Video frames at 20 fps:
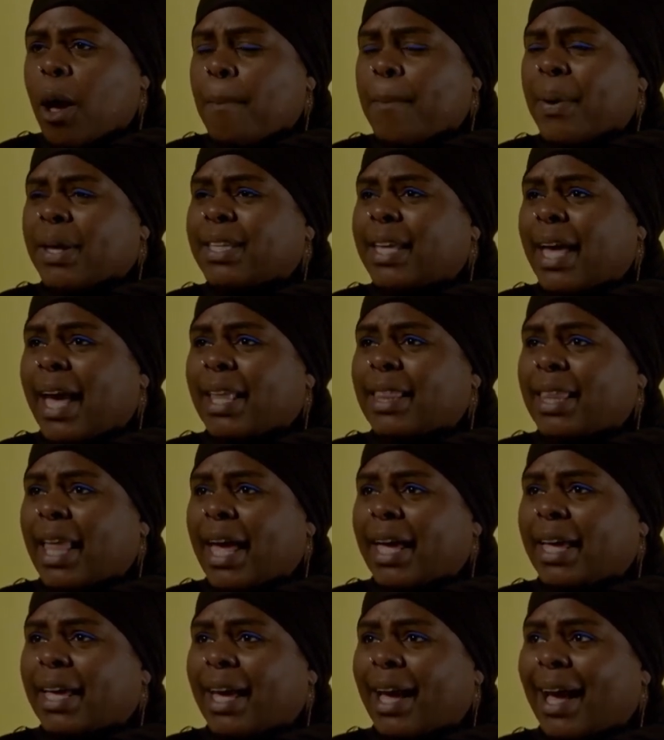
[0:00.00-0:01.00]
but yet,
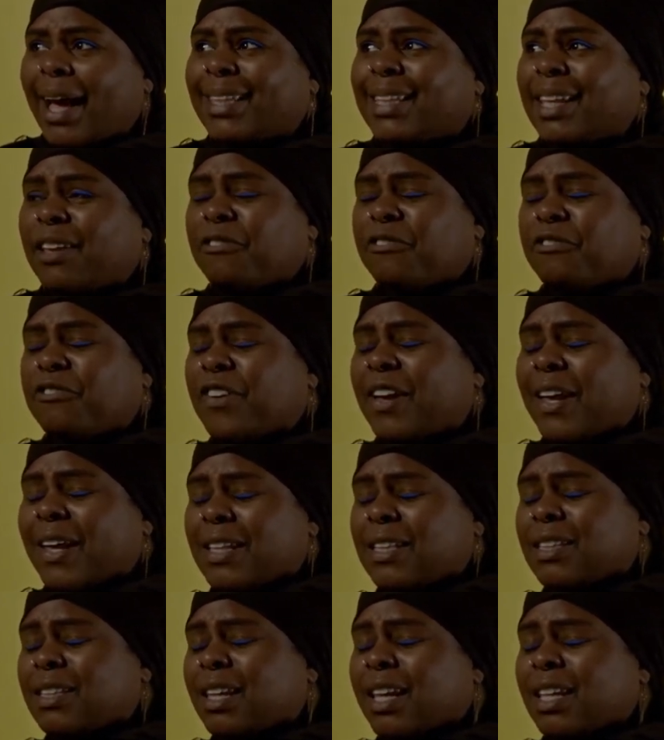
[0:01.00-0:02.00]
like, I didn't fit
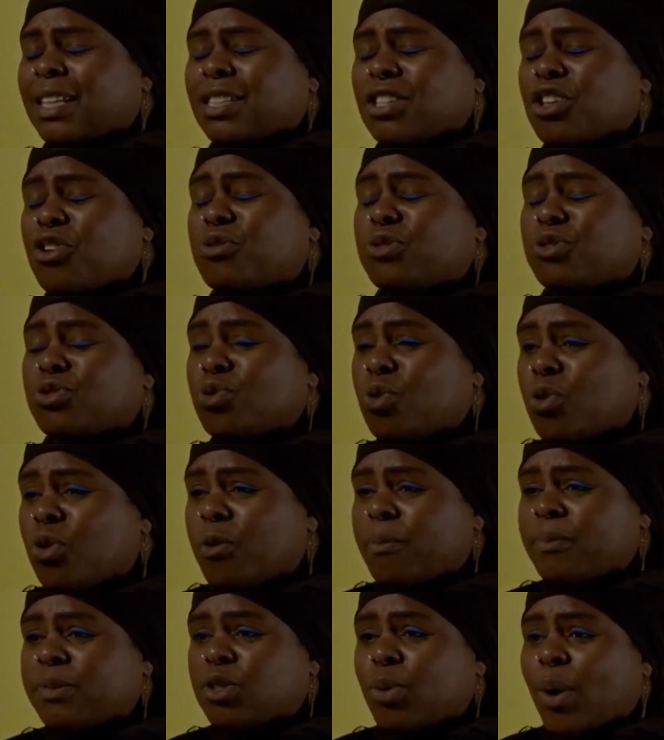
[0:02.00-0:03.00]
in, in those norms.